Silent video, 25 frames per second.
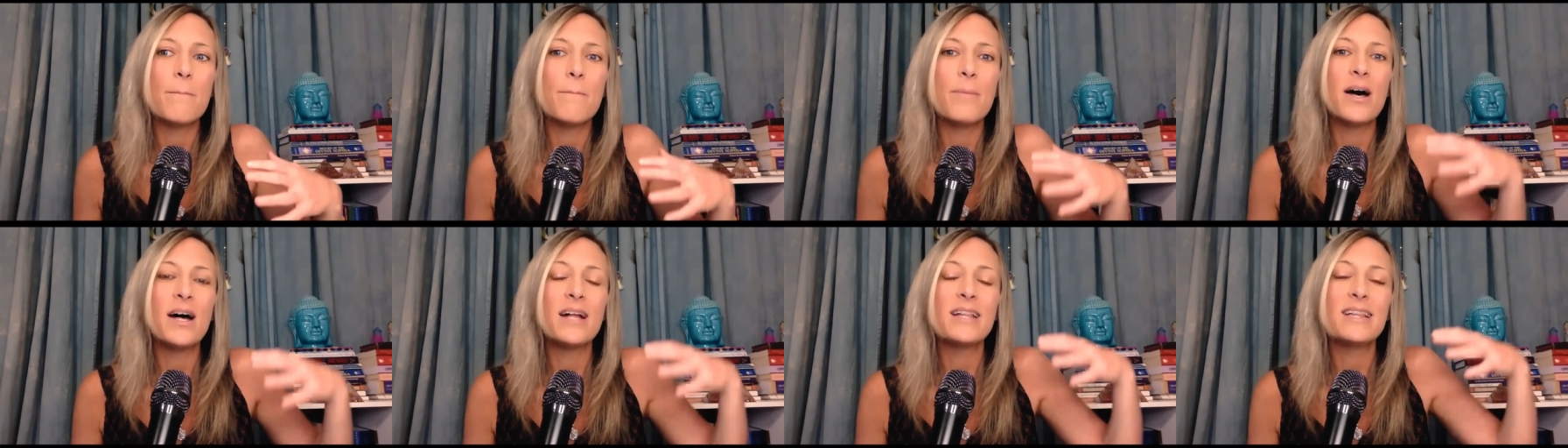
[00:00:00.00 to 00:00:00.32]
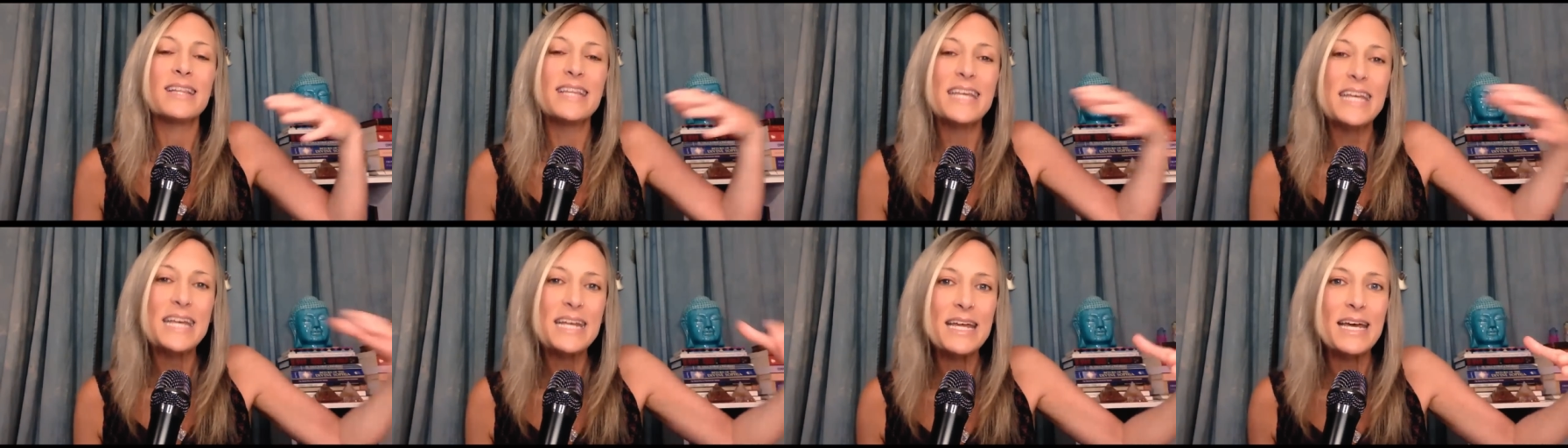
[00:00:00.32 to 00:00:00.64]

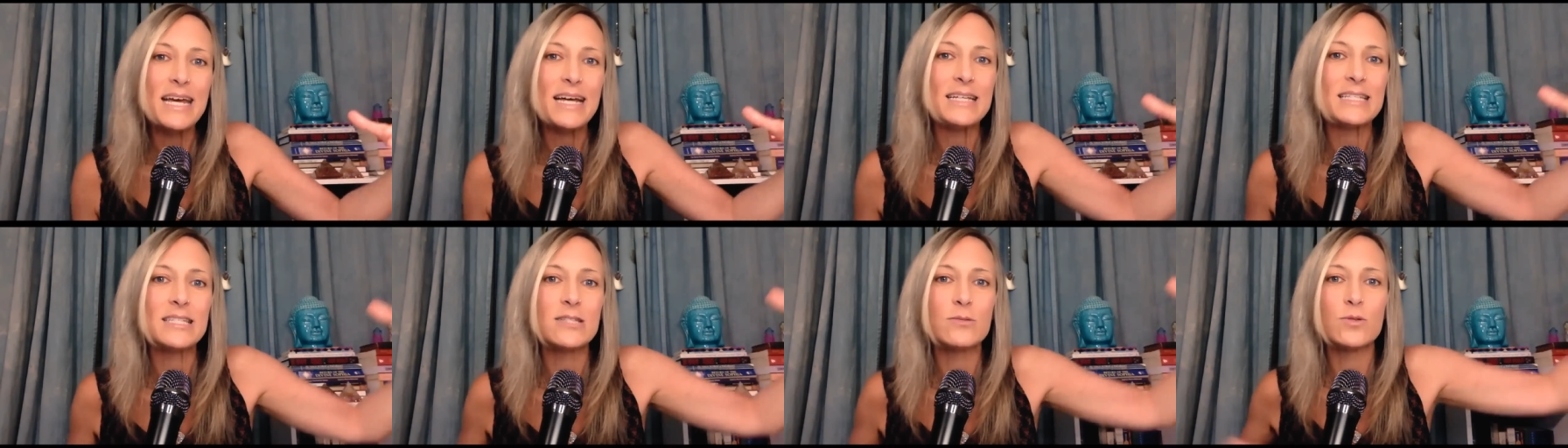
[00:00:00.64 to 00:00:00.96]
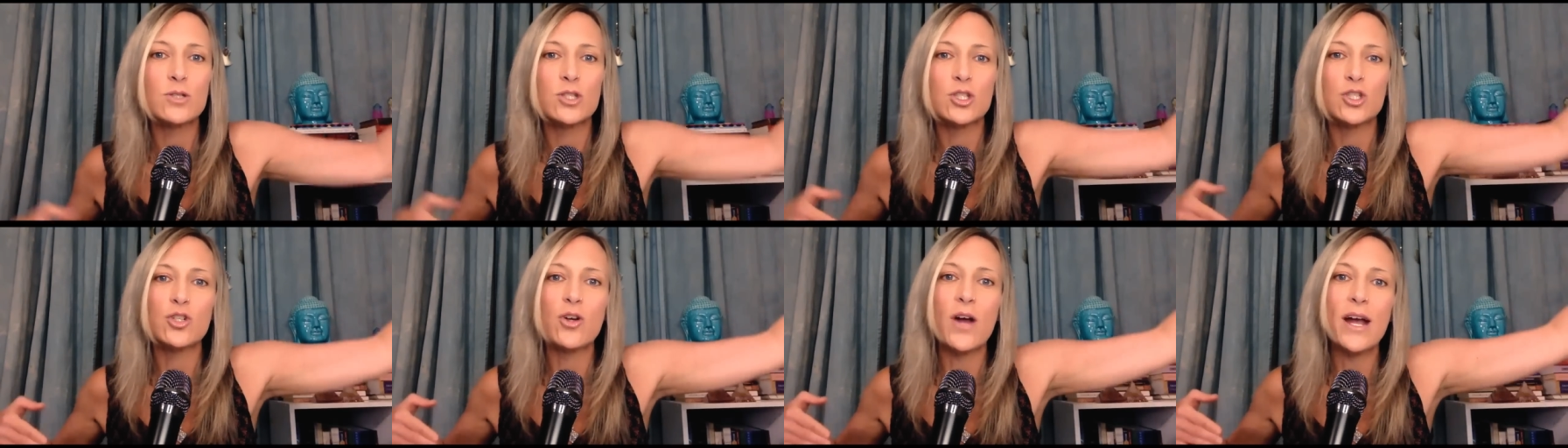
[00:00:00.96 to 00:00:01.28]
Paulinus
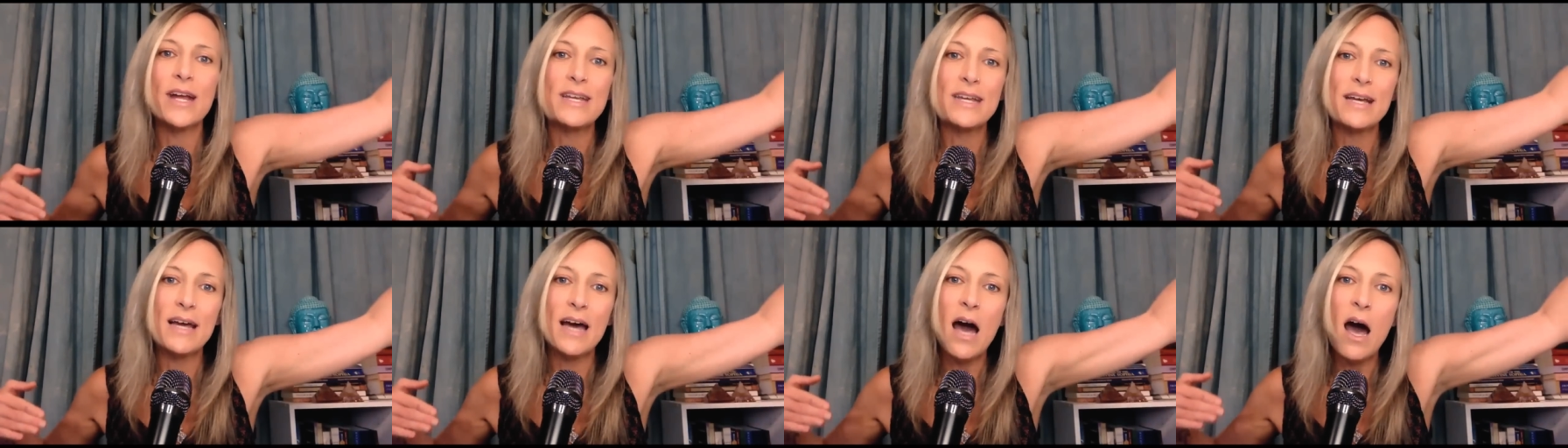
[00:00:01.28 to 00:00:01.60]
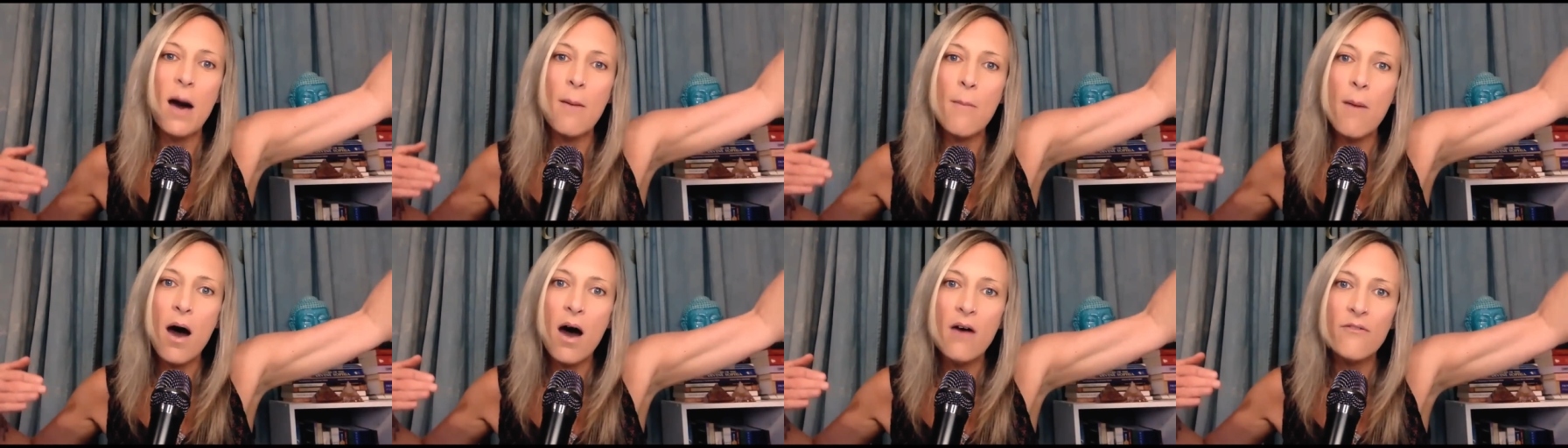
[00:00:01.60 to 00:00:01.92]
was trying to
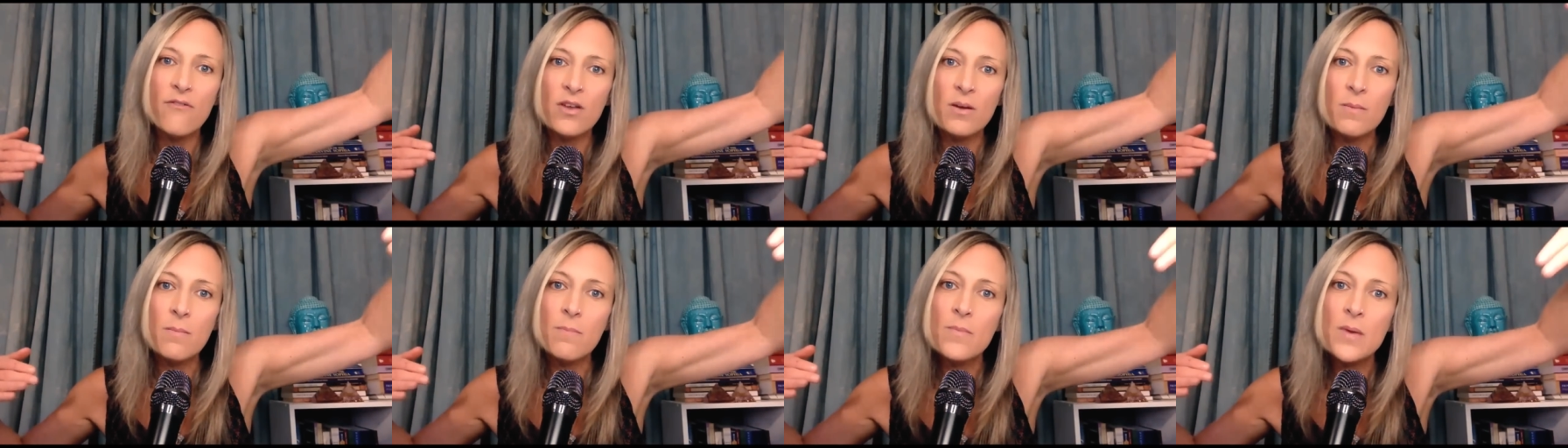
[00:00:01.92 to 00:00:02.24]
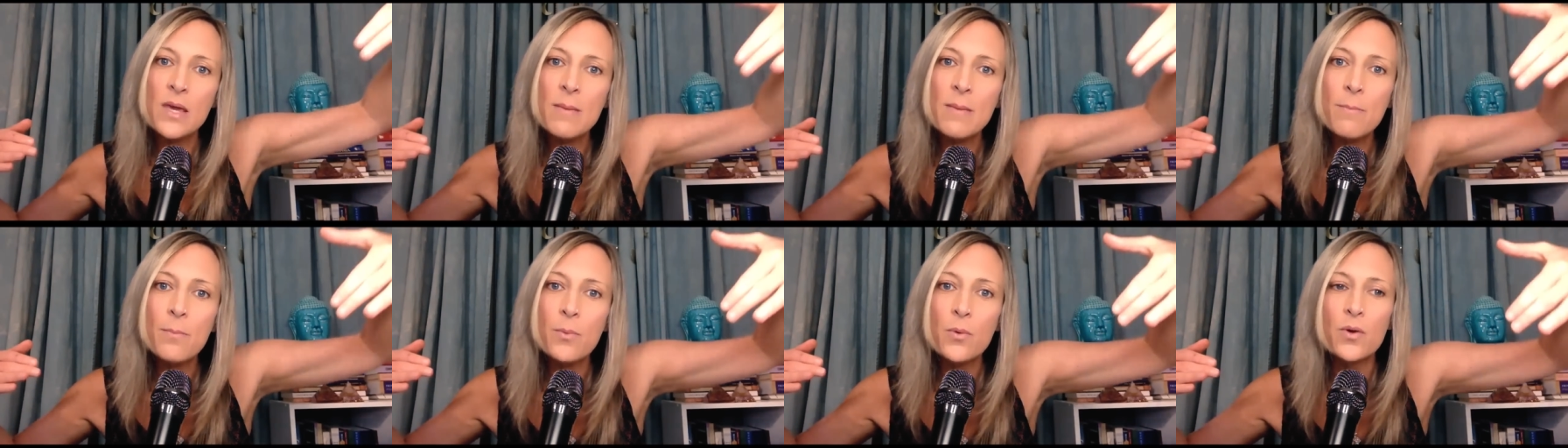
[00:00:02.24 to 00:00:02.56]
come off and
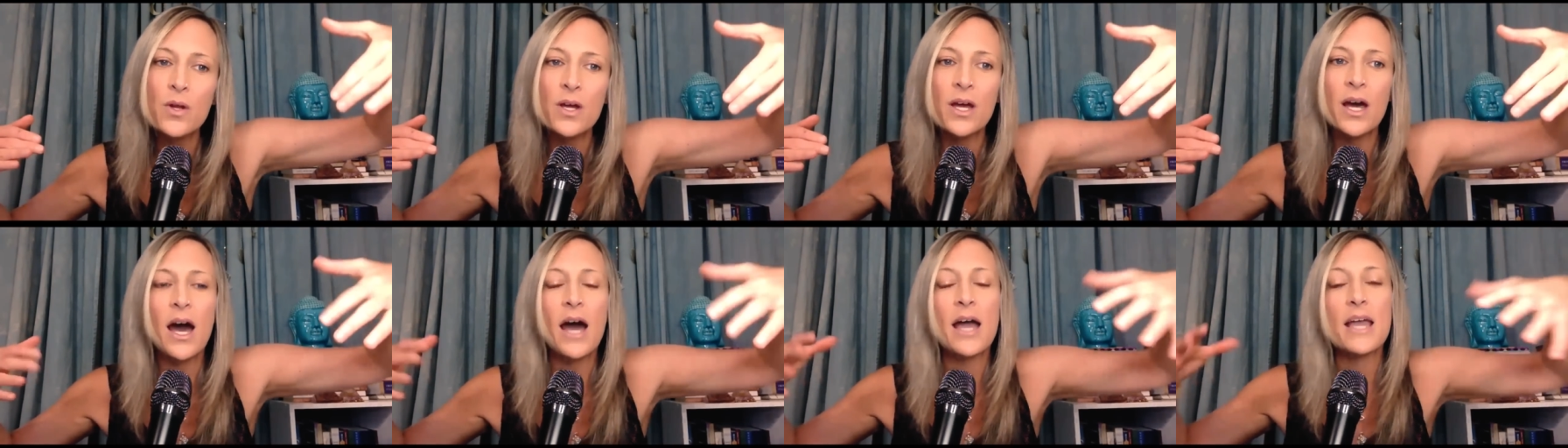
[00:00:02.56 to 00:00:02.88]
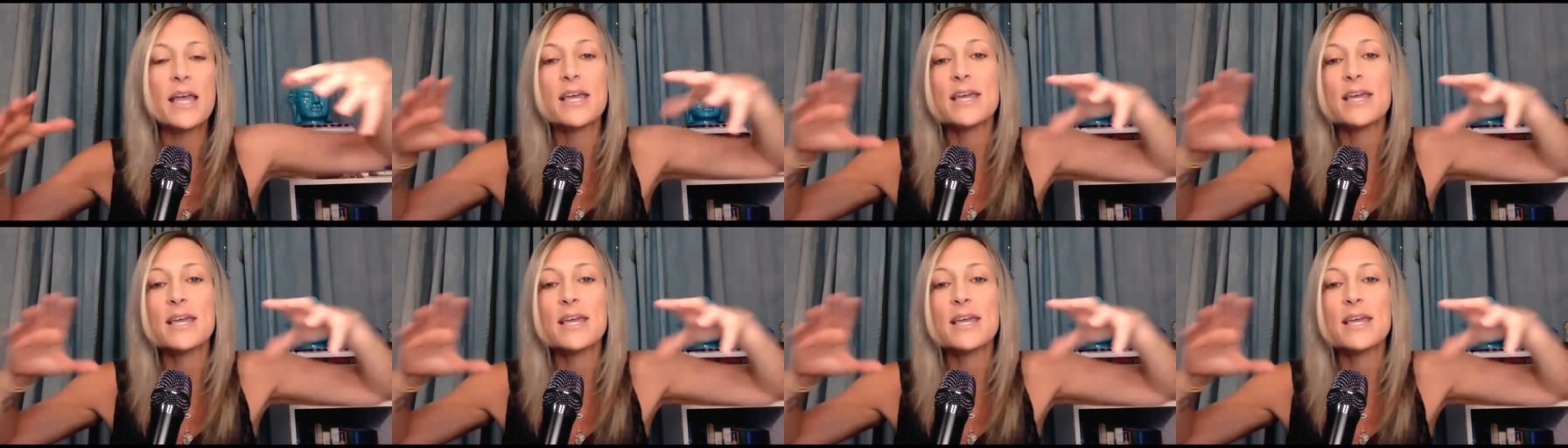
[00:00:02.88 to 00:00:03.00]
meet Boudica,